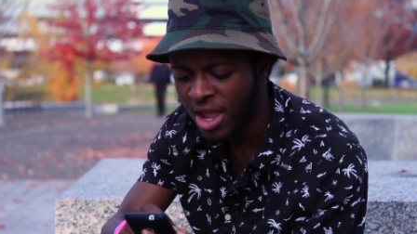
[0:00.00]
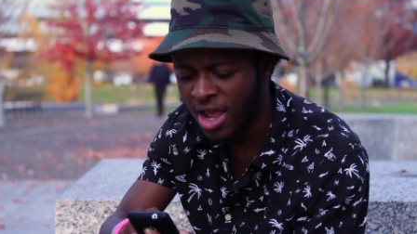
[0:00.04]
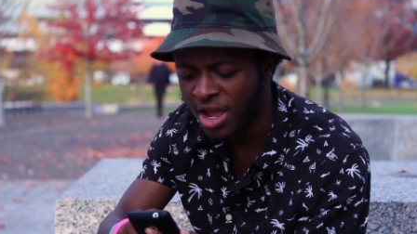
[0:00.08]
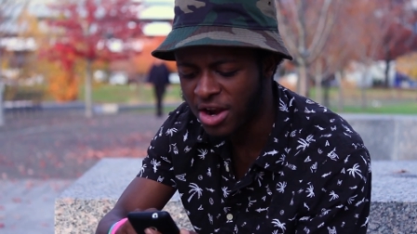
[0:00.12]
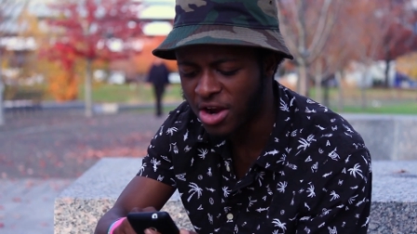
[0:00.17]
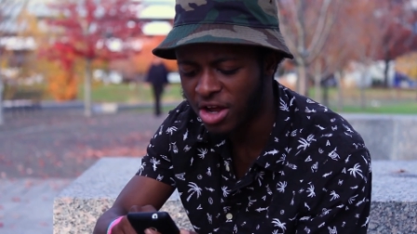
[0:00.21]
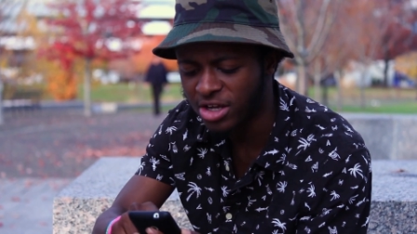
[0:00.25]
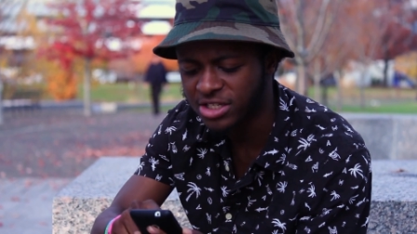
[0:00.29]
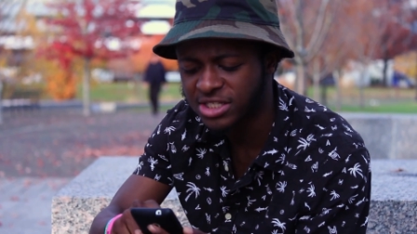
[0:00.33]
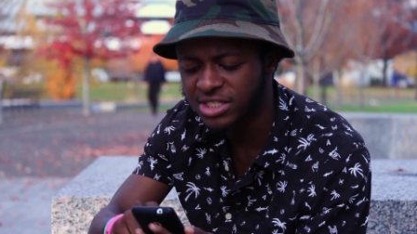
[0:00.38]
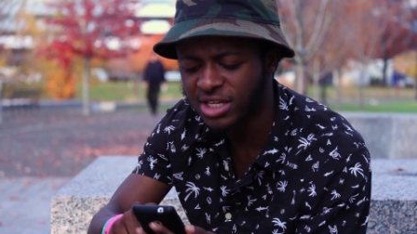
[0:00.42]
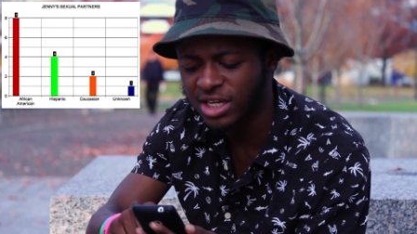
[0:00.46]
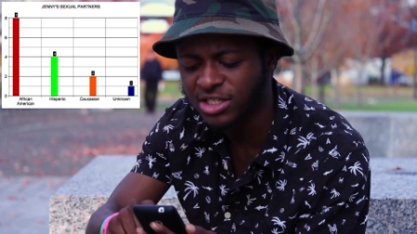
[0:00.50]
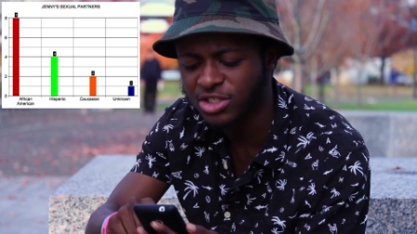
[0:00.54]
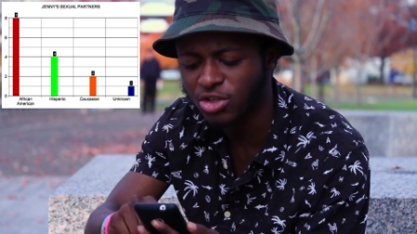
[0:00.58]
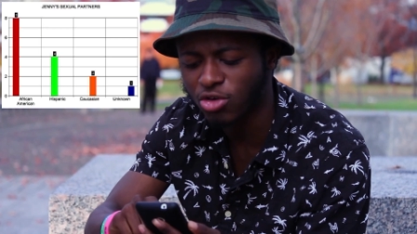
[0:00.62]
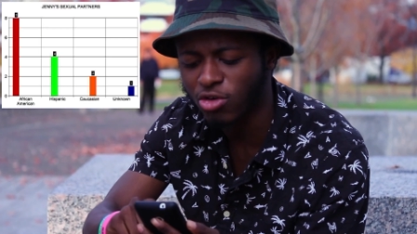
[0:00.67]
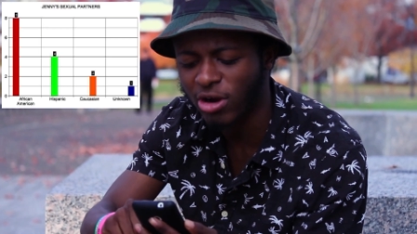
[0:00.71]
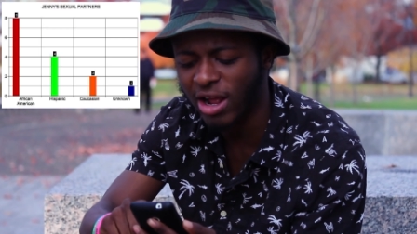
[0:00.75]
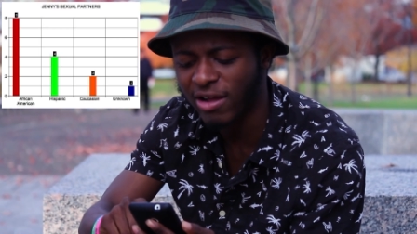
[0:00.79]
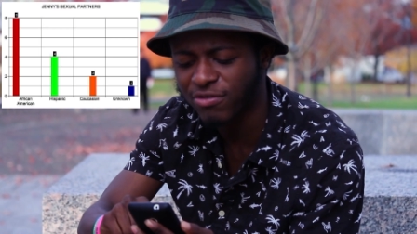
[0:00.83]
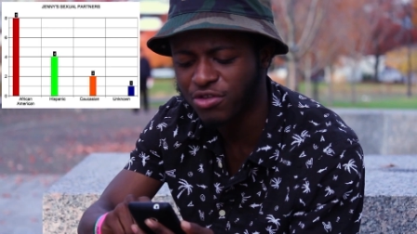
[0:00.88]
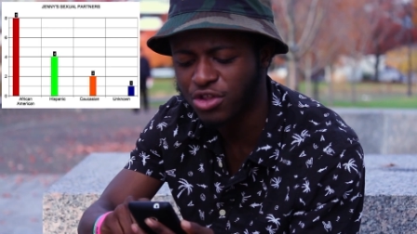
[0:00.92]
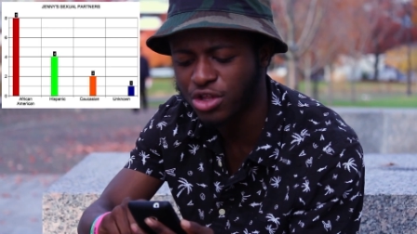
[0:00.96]
and our
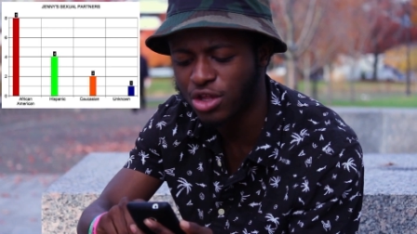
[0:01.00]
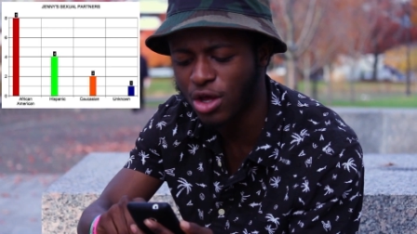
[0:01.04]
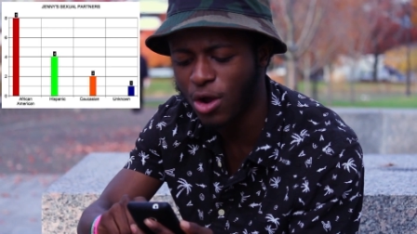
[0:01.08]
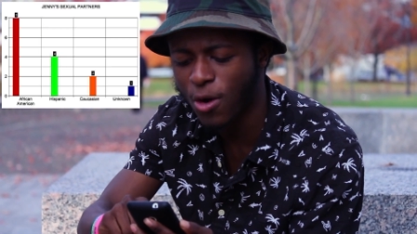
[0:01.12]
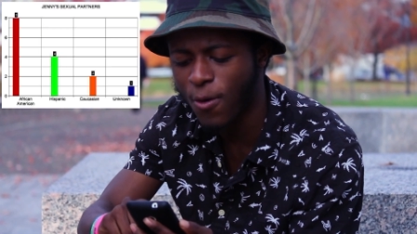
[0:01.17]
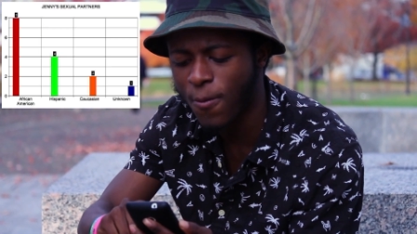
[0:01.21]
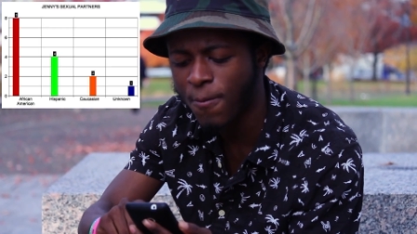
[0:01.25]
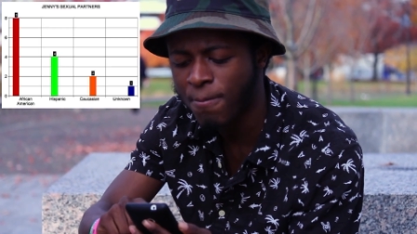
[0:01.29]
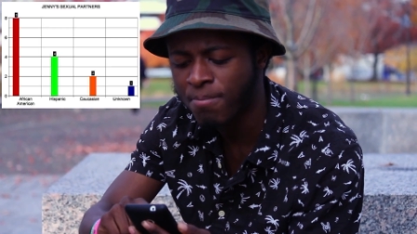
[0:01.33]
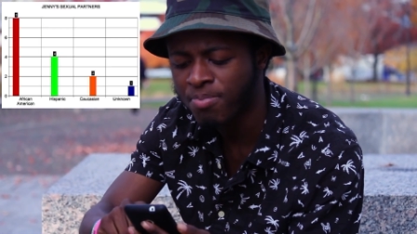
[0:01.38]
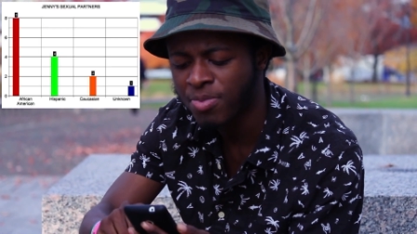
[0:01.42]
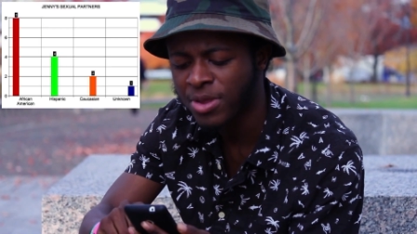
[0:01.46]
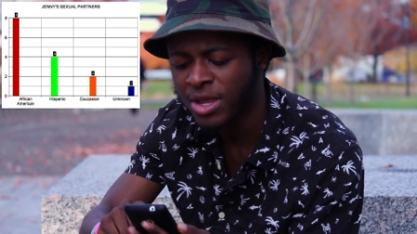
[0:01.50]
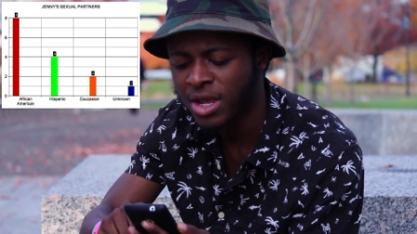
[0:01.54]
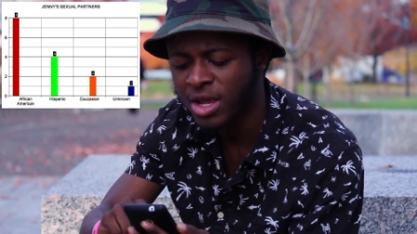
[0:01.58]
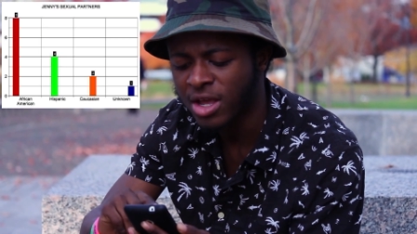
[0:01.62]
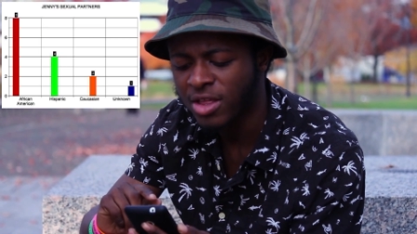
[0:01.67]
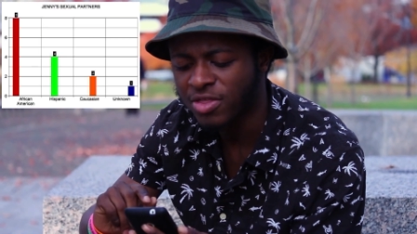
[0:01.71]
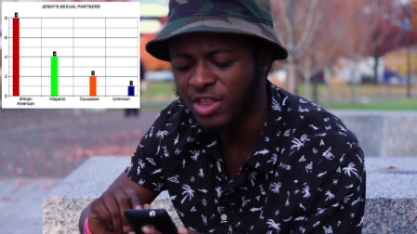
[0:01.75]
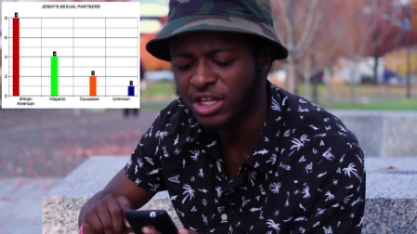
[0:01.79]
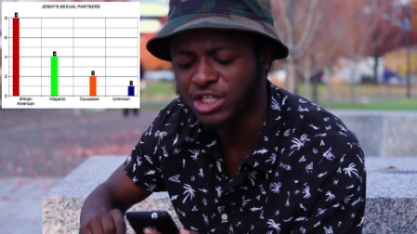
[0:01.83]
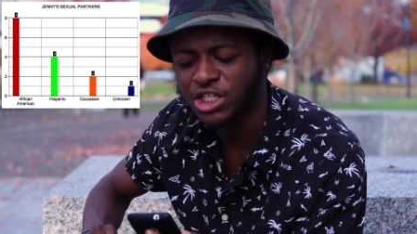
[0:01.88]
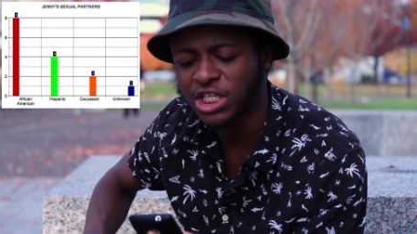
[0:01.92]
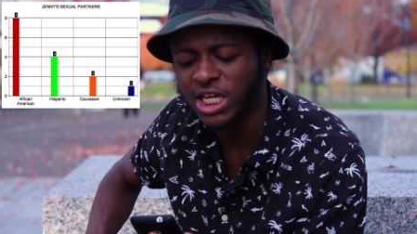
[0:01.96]
sexographs show
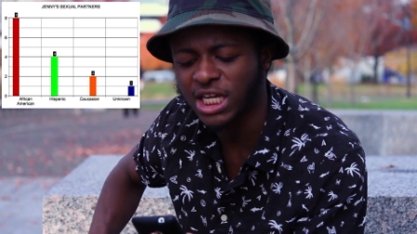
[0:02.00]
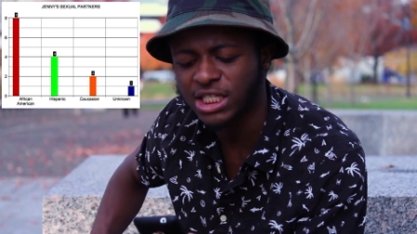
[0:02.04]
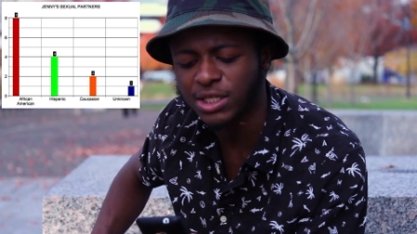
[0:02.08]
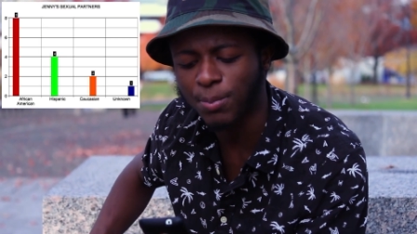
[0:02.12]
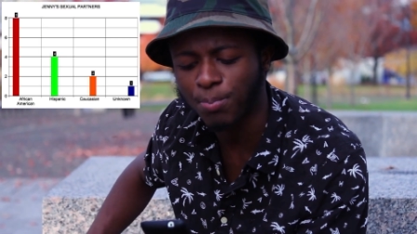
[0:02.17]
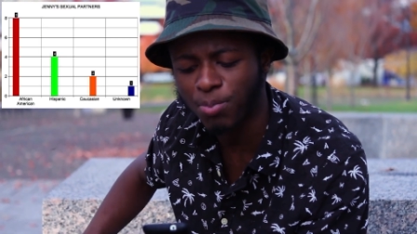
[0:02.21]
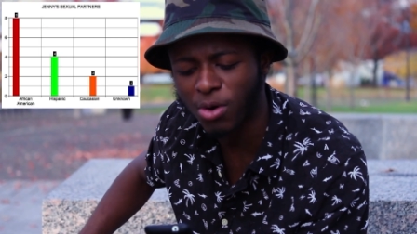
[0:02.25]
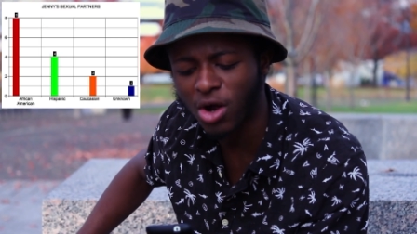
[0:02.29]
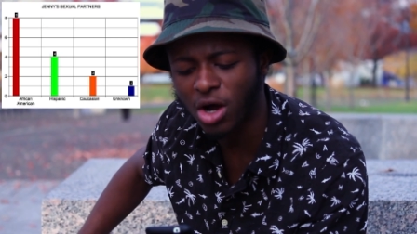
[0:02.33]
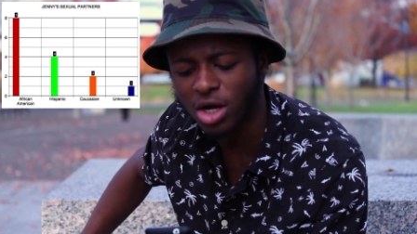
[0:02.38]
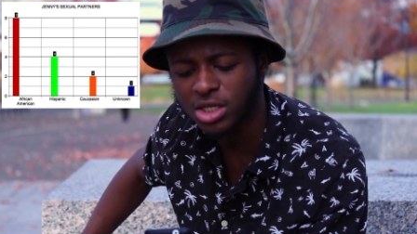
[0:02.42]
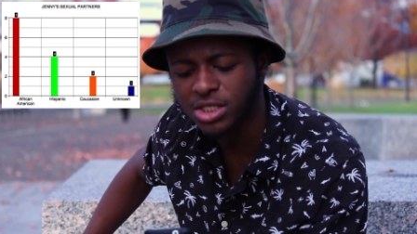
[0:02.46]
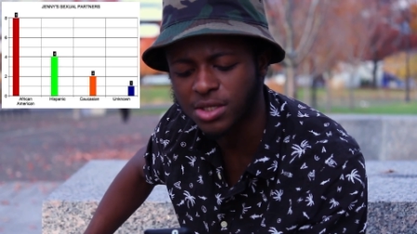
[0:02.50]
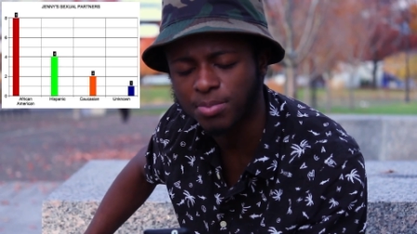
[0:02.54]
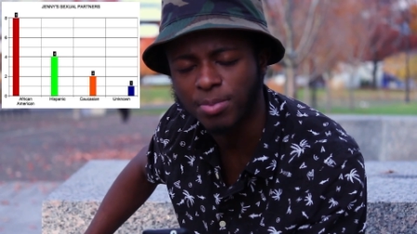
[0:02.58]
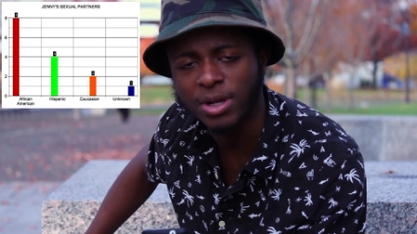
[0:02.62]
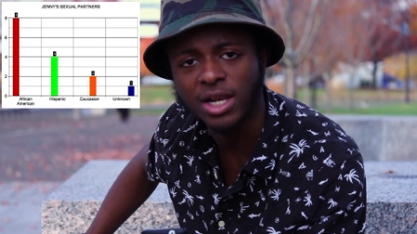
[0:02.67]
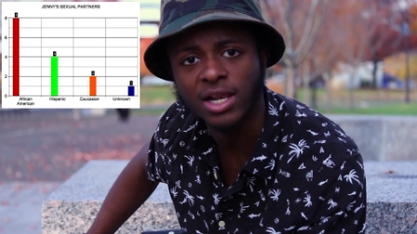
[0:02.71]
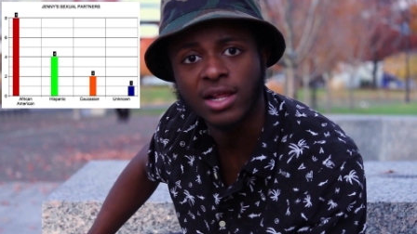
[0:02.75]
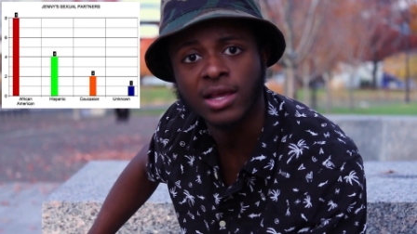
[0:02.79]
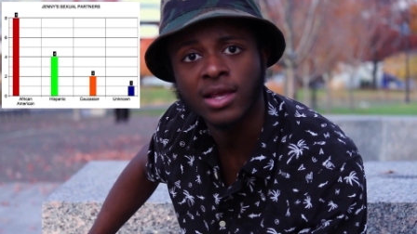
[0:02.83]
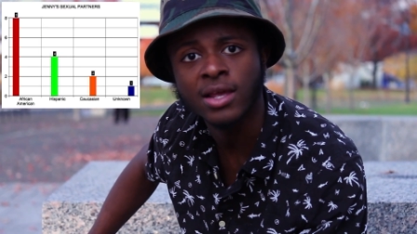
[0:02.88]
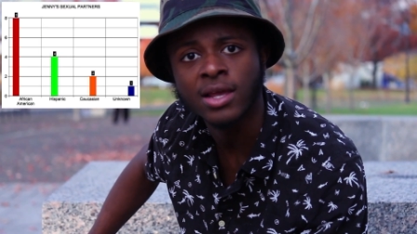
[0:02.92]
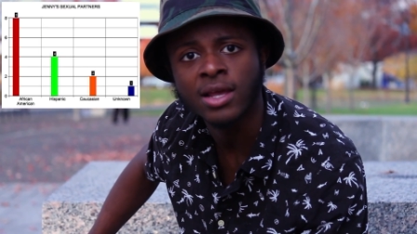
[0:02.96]
that she has
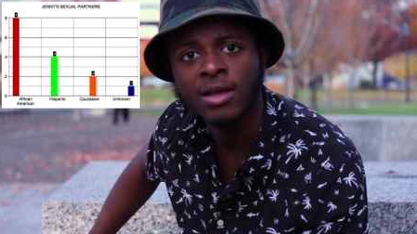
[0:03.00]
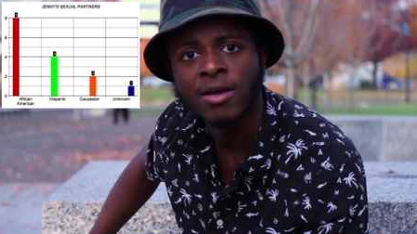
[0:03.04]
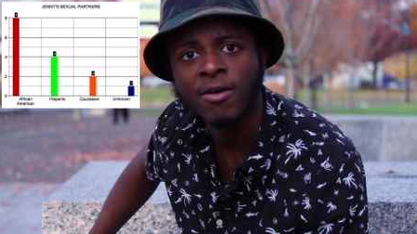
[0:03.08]
approximately